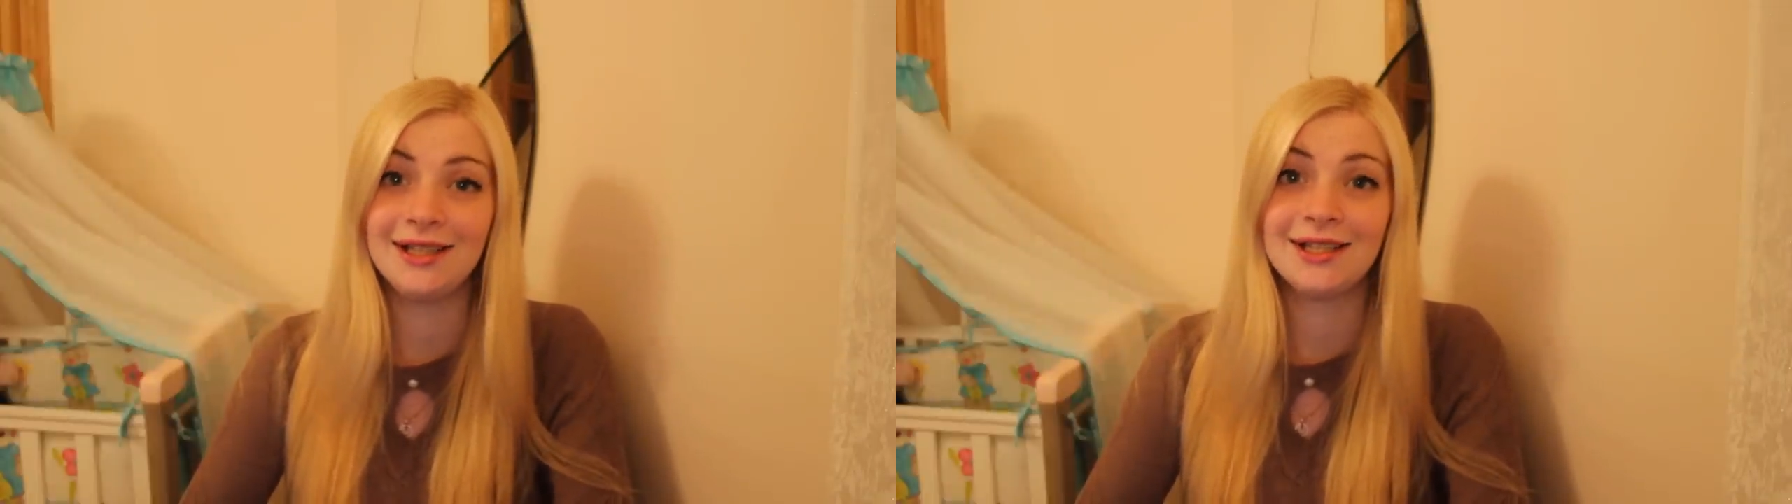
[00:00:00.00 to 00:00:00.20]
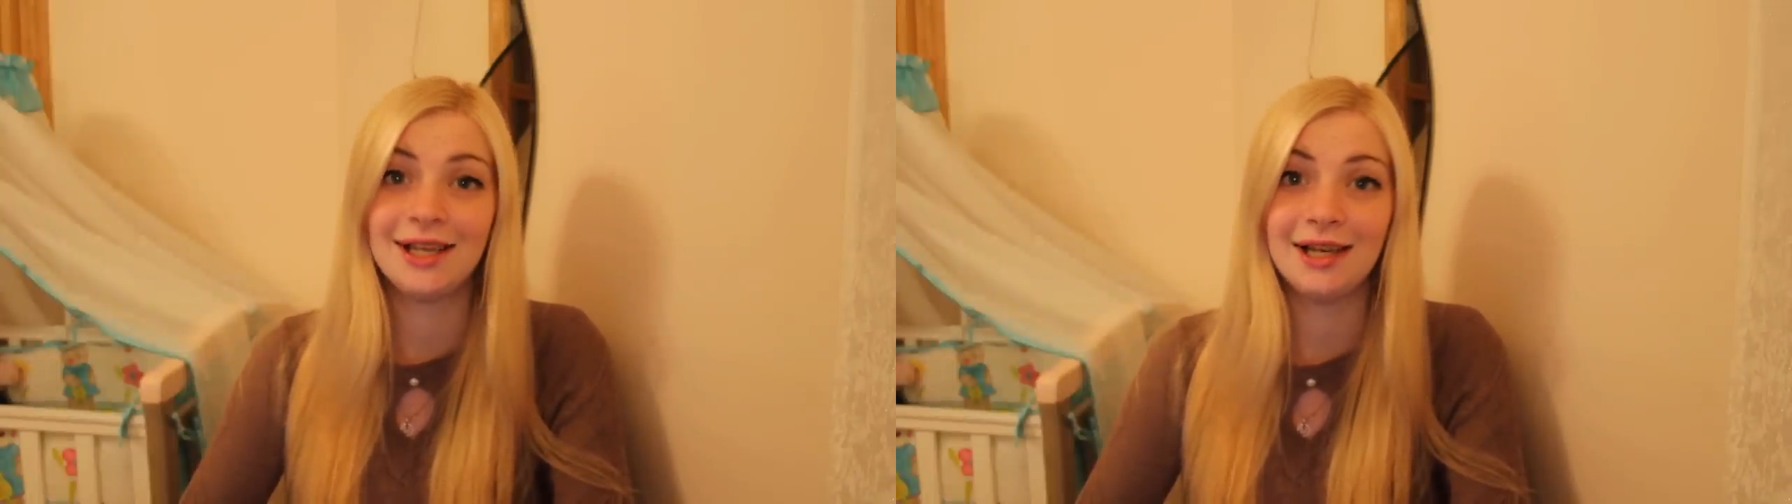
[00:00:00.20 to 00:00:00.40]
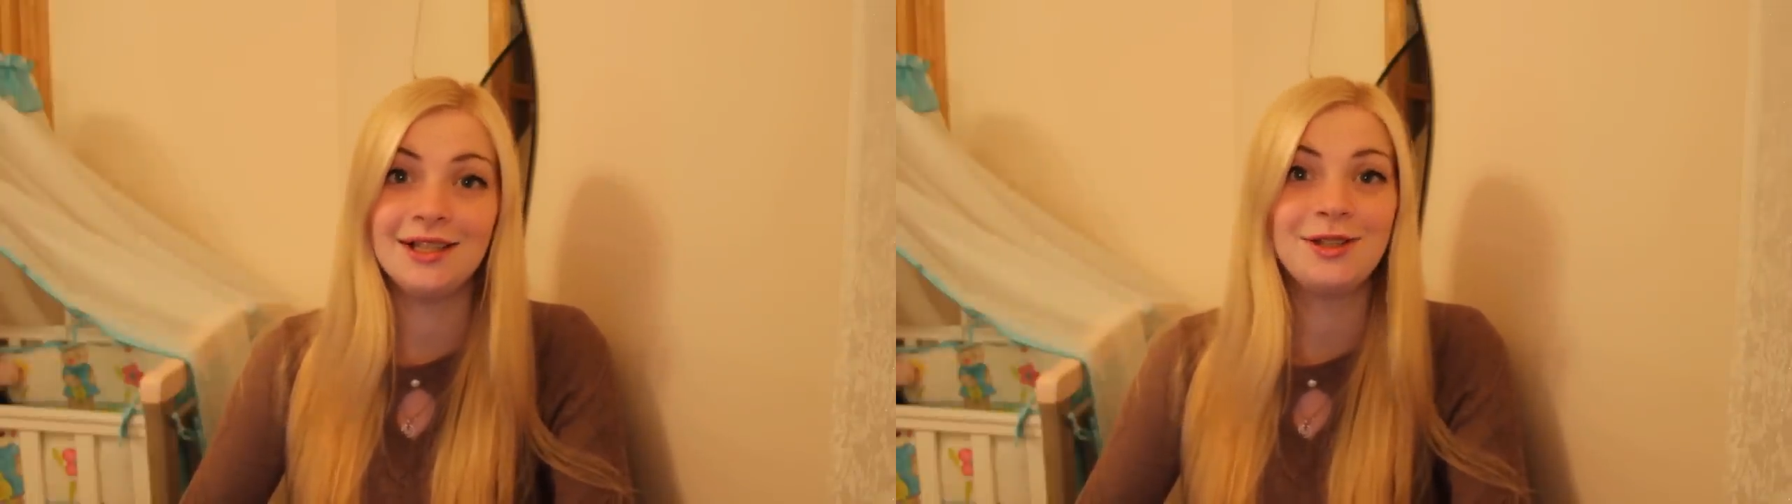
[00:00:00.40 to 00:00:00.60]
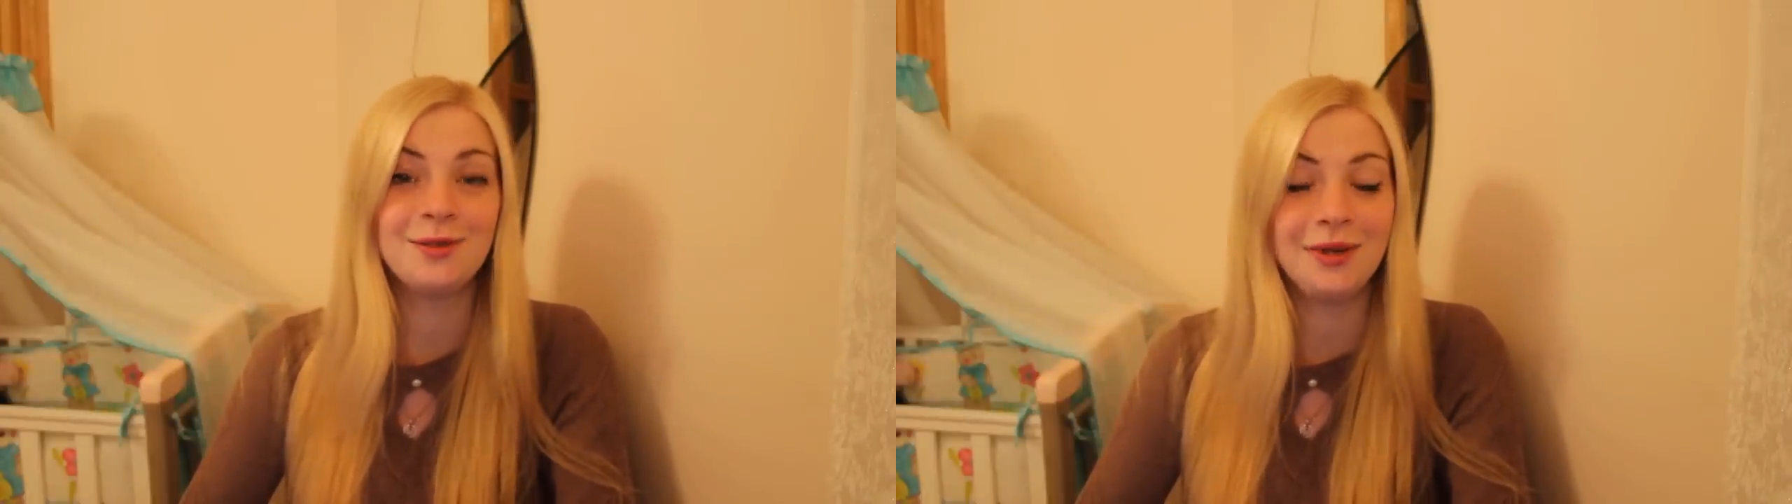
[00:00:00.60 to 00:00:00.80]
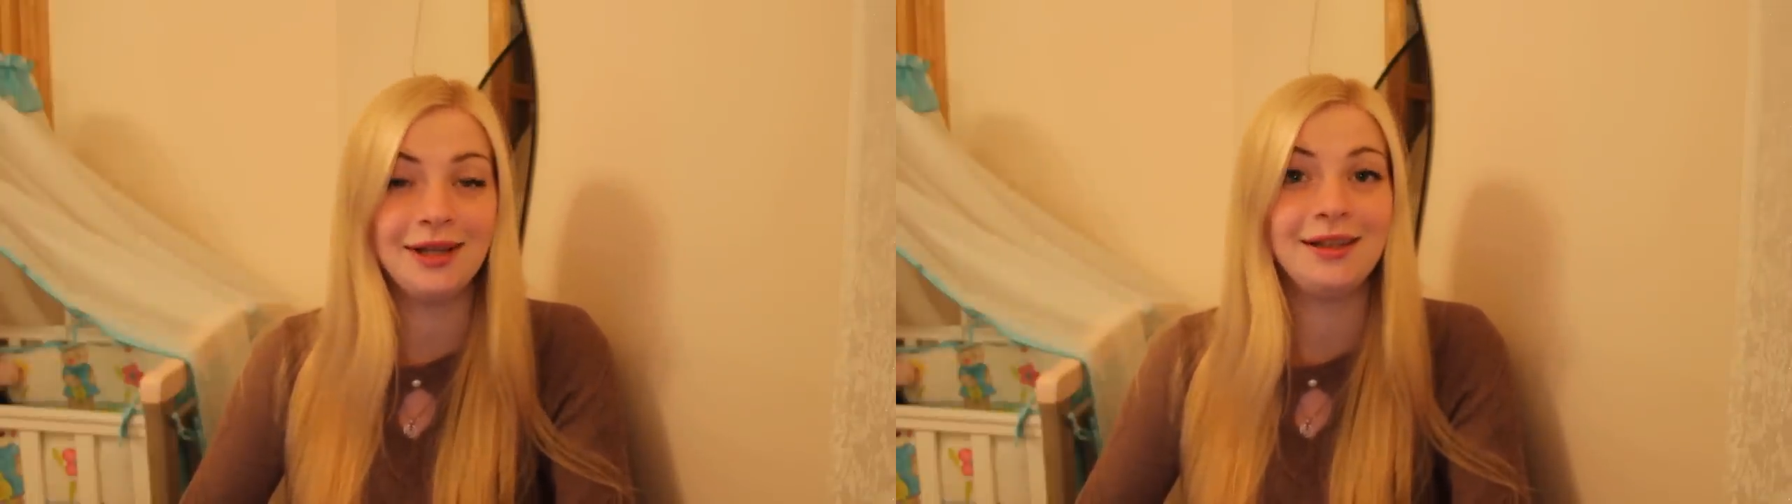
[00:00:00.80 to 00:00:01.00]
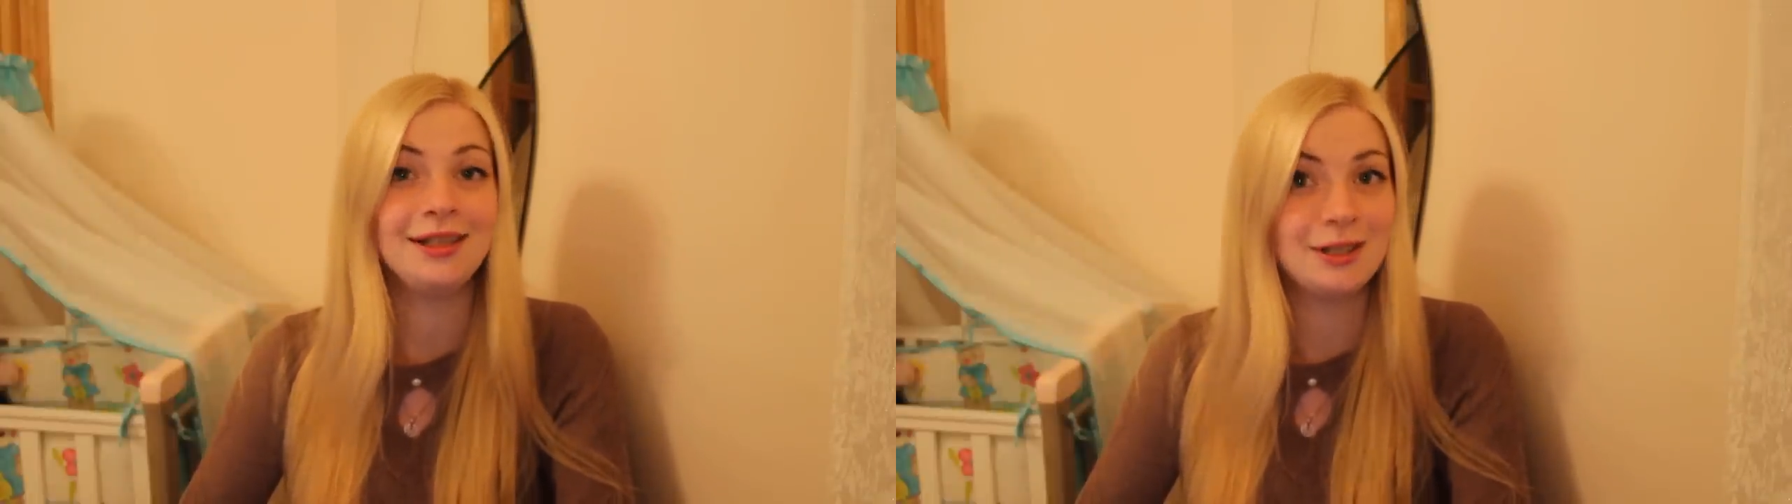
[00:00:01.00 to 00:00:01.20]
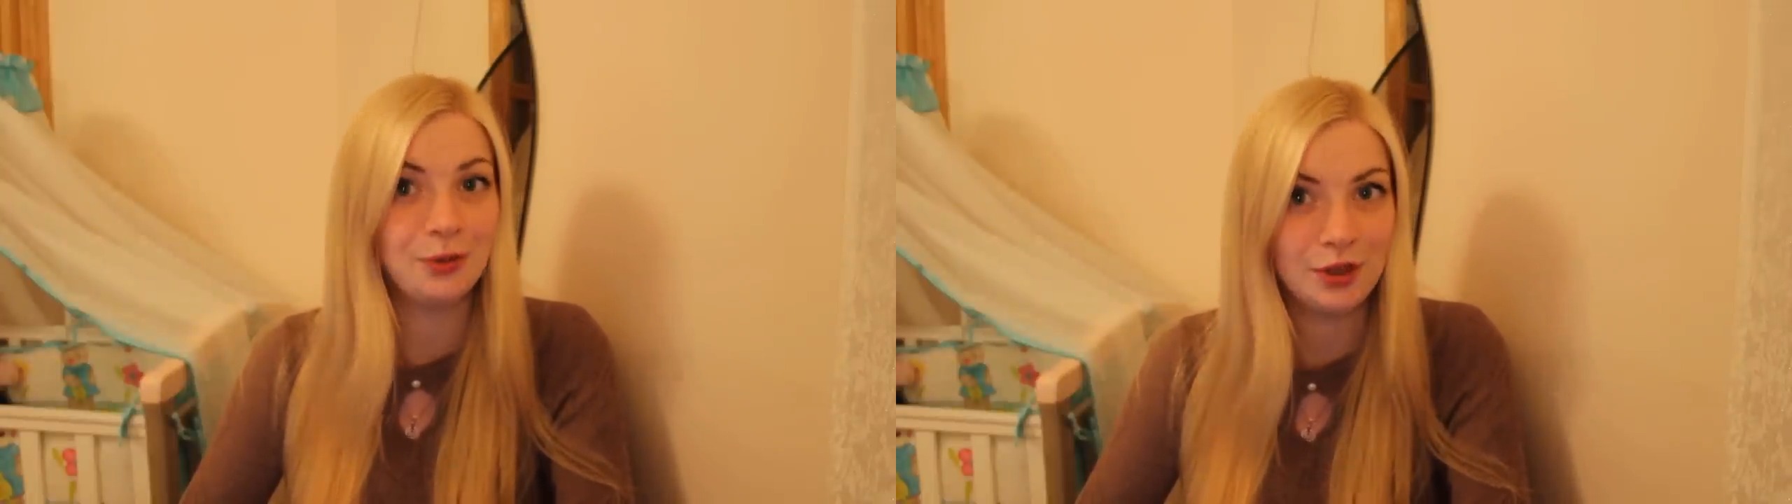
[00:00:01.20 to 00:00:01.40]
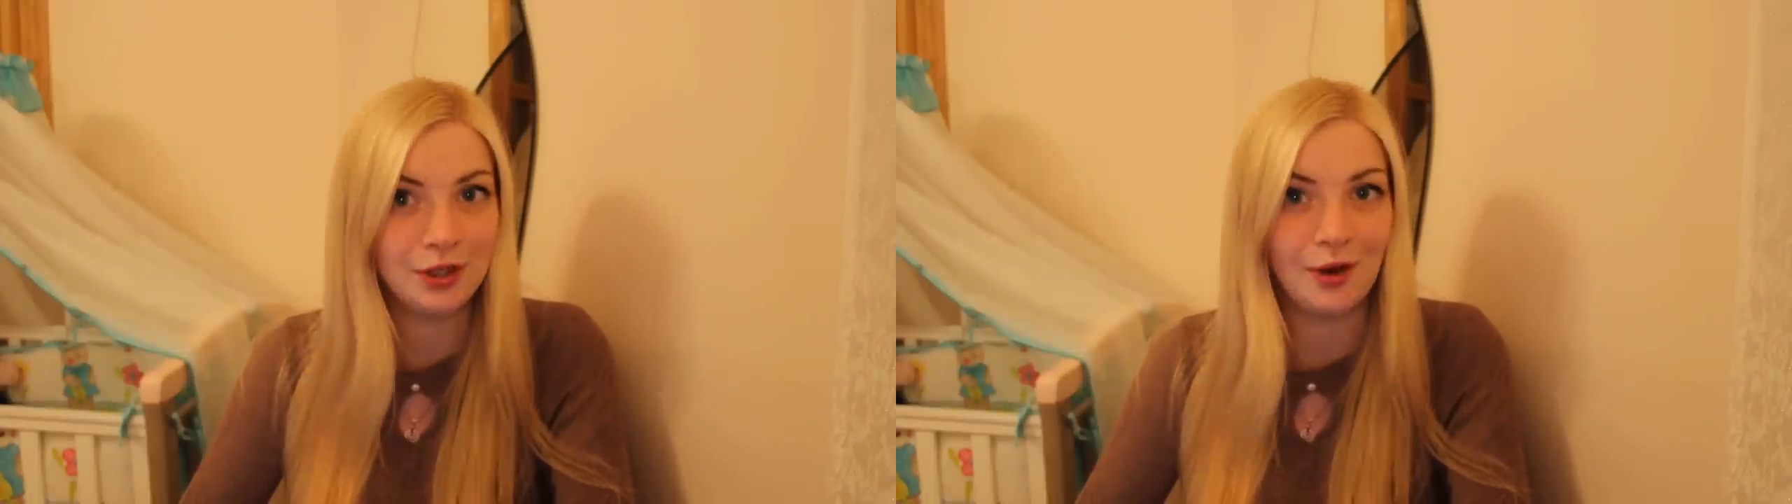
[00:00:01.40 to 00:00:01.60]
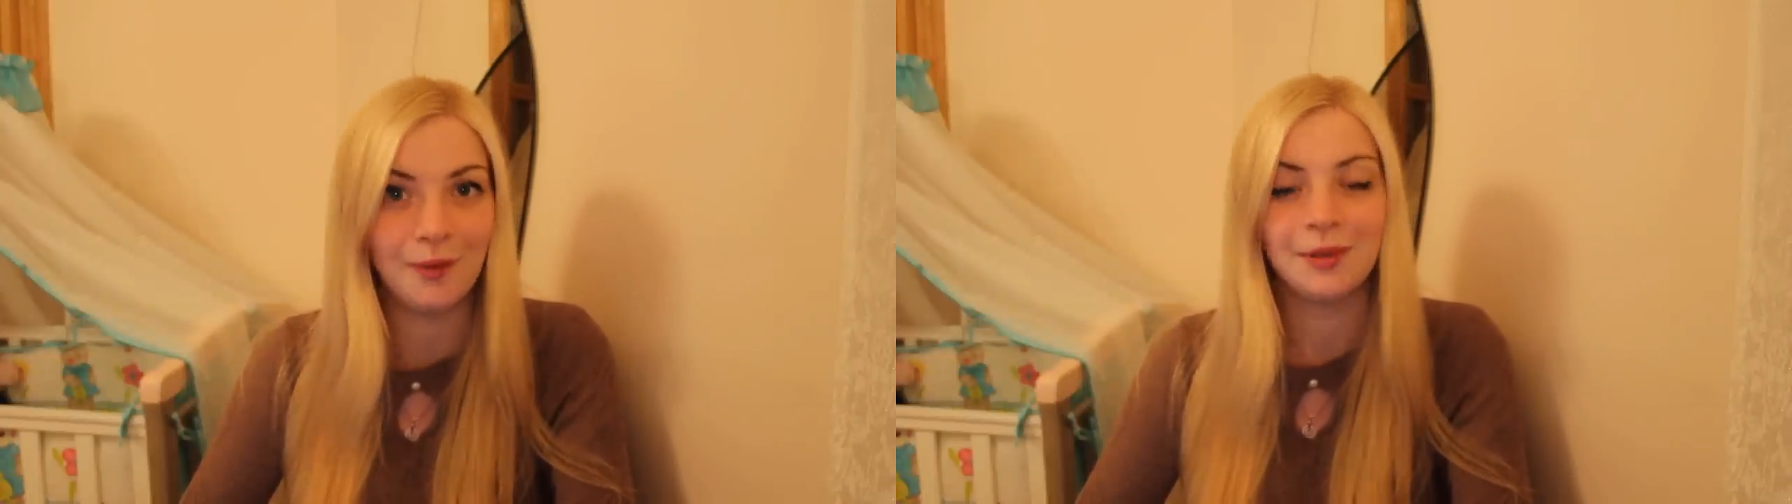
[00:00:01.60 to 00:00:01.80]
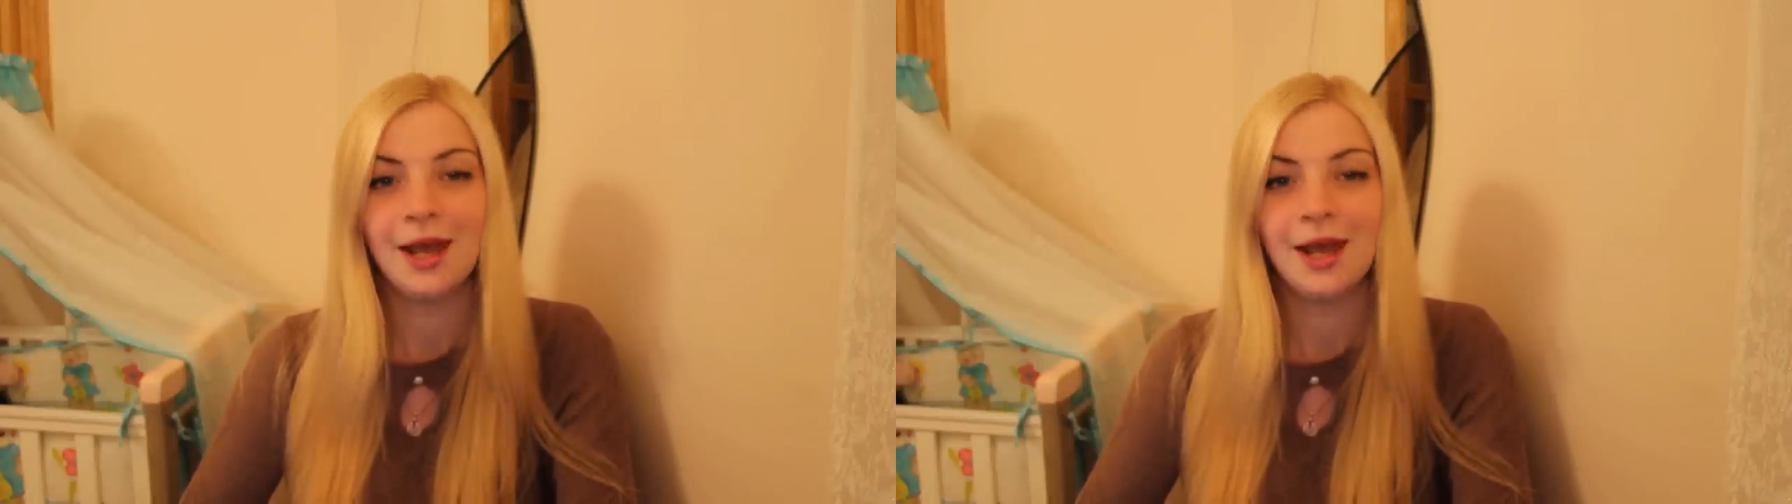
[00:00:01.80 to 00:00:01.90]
decided to make this video.